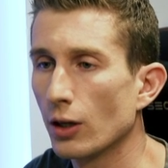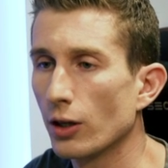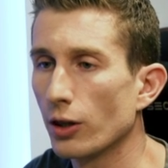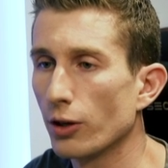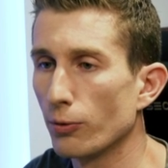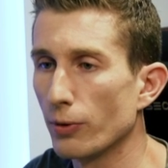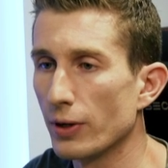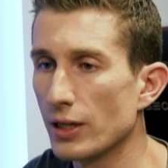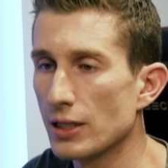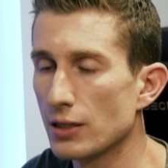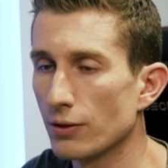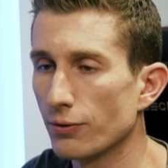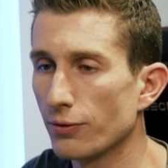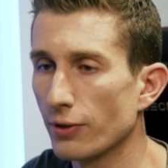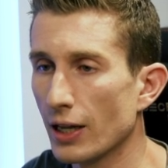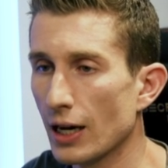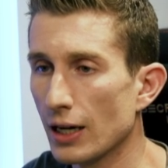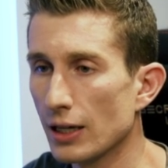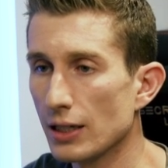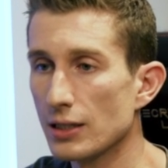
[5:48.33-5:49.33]
The reason for
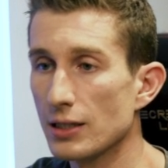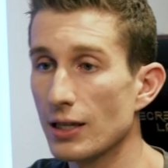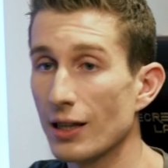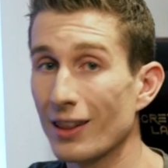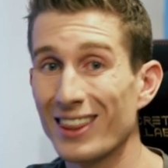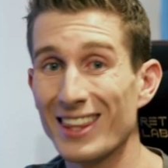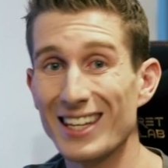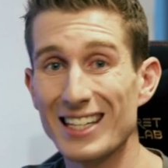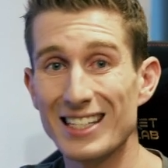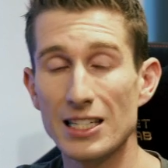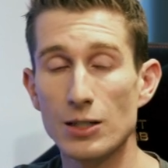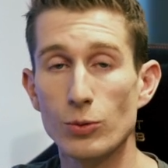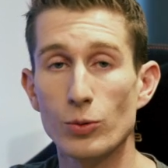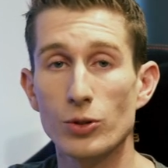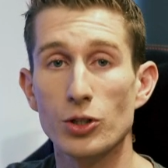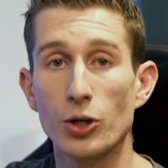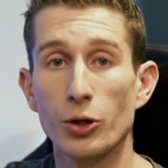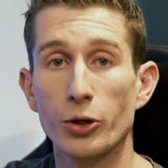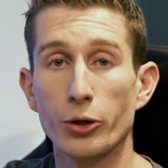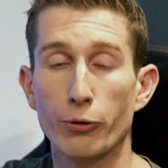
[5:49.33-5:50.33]
that is this is
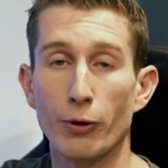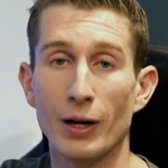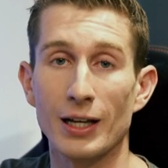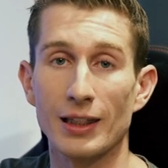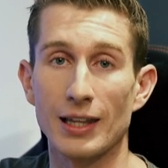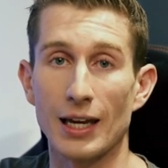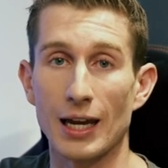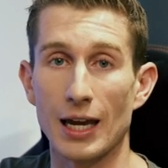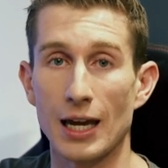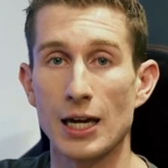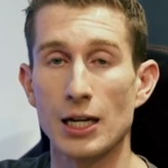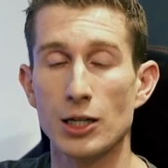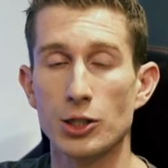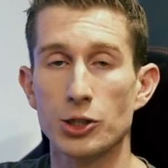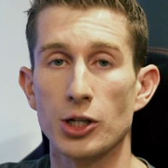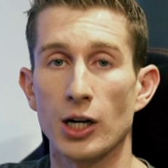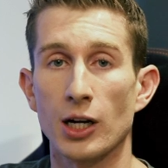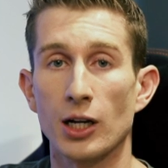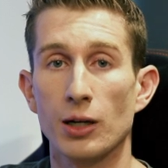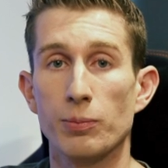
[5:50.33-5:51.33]
what's going to create the
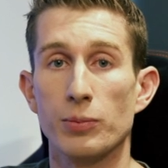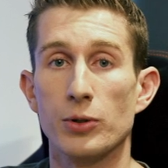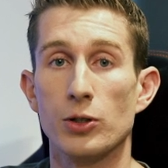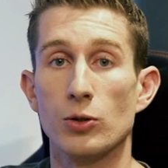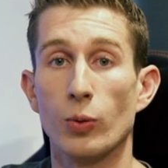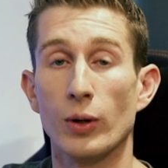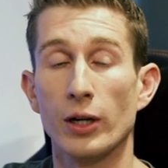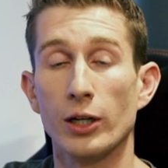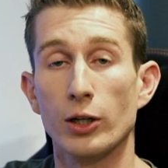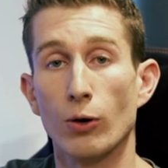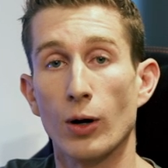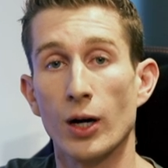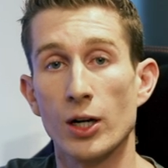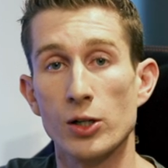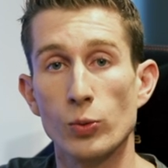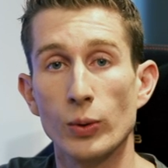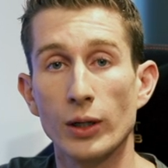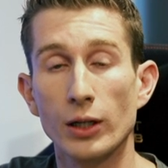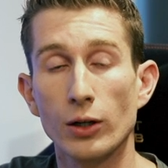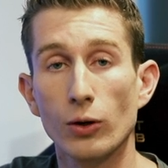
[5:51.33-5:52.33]
handshake between your
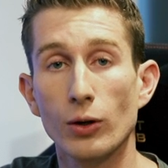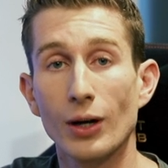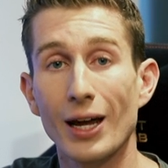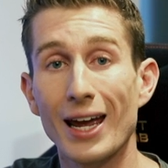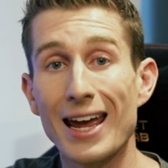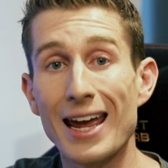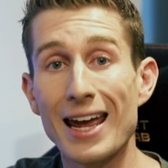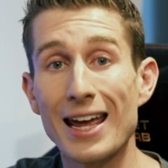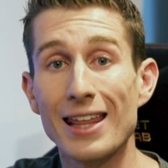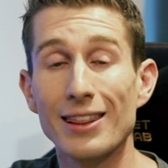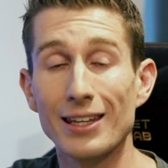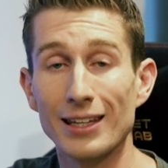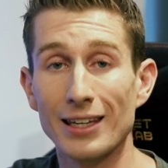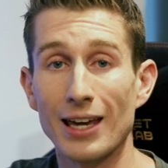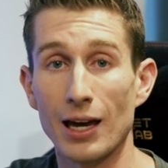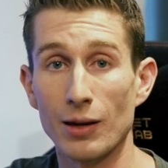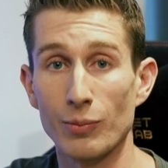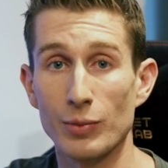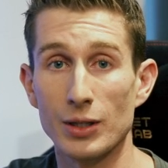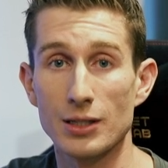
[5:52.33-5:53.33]
Arduino and the
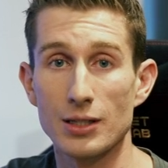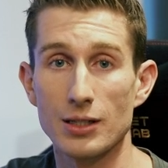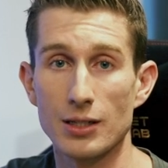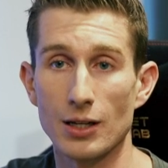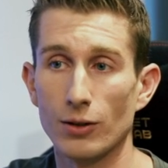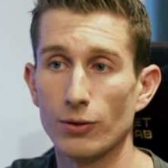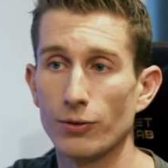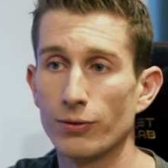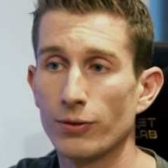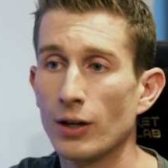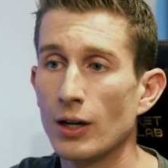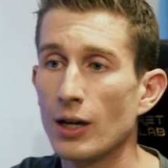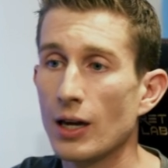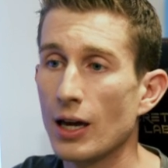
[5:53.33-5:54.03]
game itself.